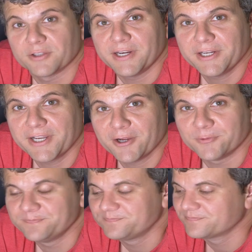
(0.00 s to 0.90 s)
So there you
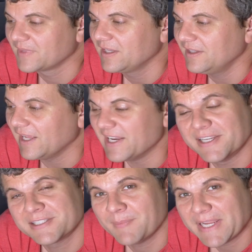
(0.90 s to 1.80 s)
go. It
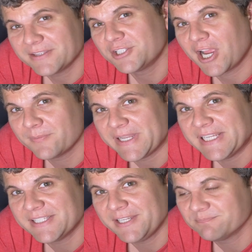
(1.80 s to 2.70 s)
doesn't make the job
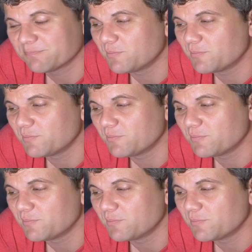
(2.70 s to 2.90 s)
easy,